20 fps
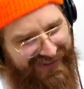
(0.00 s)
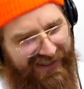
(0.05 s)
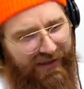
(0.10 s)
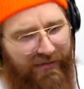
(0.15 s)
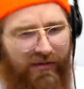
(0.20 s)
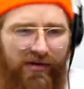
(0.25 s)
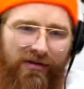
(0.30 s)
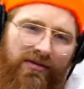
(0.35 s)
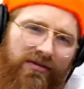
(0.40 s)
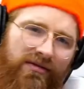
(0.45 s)
I'm
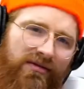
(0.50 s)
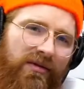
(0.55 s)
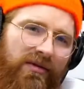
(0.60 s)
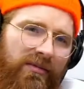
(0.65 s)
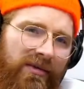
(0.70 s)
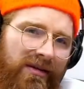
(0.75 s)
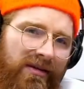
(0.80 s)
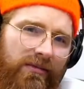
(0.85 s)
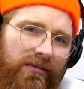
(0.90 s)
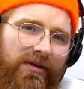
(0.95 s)
like, well,
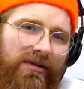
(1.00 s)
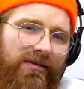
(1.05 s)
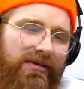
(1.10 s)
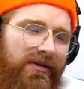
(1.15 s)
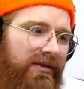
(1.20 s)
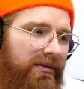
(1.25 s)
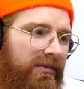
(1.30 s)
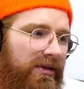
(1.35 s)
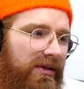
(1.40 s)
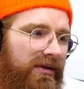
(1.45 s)
maybe
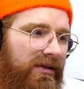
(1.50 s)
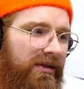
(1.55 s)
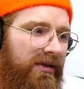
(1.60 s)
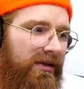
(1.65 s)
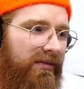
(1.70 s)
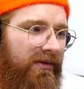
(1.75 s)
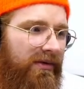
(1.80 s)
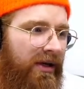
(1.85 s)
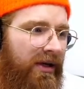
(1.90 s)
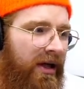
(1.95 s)
CBD
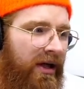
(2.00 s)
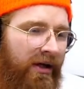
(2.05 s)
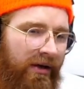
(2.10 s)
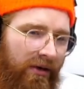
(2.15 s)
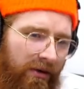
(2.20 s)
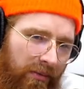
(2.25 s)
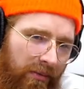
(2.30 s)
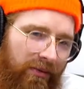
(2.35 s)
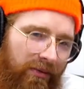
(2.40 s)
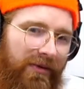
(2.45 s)
would
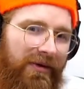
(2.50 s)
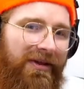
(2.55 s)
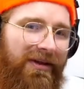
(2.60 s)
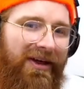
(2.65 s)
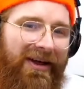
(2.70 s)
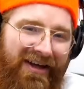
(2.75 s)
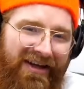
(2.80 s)
help with